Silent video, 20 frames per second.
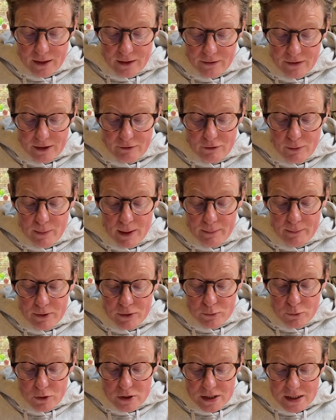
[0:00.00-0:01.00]
They
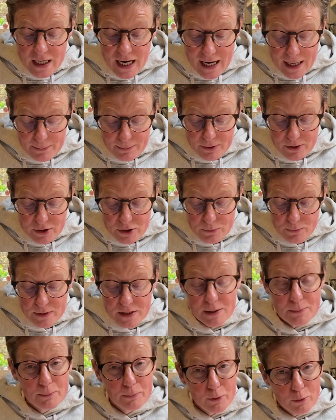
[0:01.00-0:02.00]
remembered what had happened, but
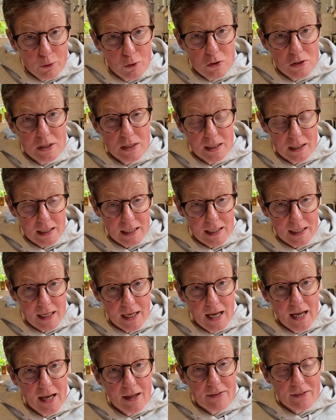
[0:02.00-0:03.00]
importantly,
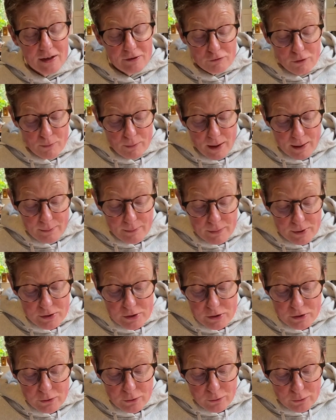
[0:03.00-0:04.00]
they
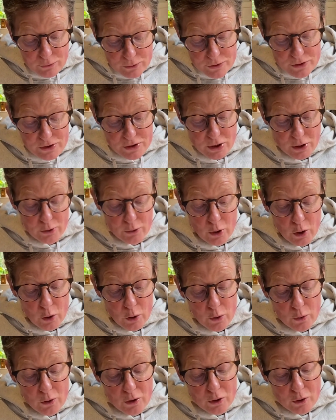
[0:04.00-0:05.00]
remembered also
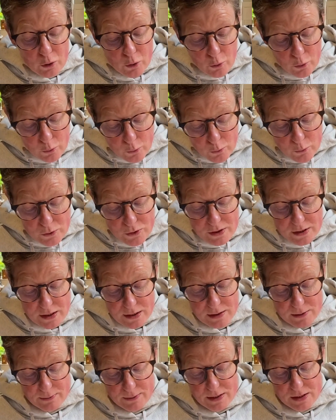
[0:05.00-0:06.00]
who had caused it
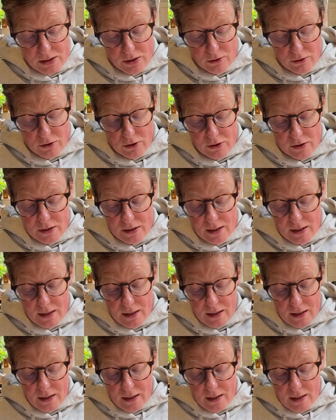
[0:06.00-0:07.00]
to be so good.
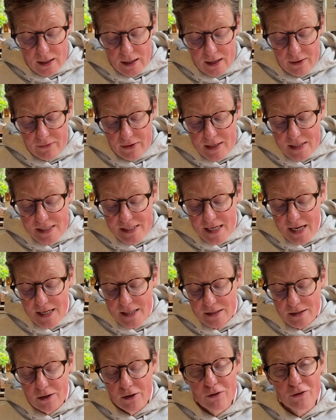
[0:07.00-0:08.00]
And they
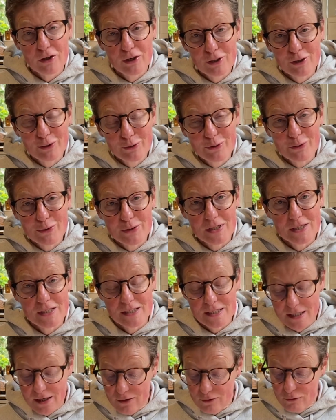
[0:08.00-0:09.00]
said, The Lord
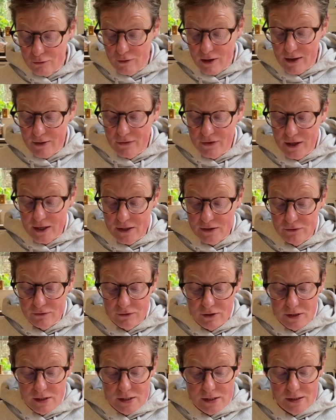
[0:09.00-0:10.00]
has done great things for
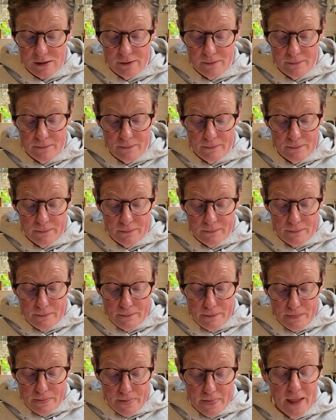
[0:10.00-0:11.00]
us.
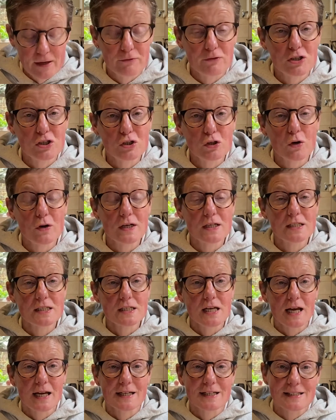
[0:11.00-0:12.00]
They rejoiced,
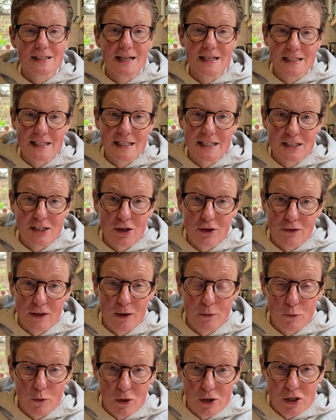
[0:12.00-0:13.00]
and as they did so, they
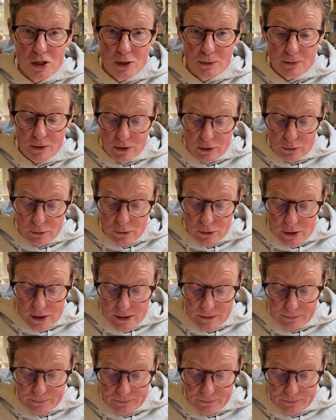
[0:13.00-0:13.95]
worshipped the Lord.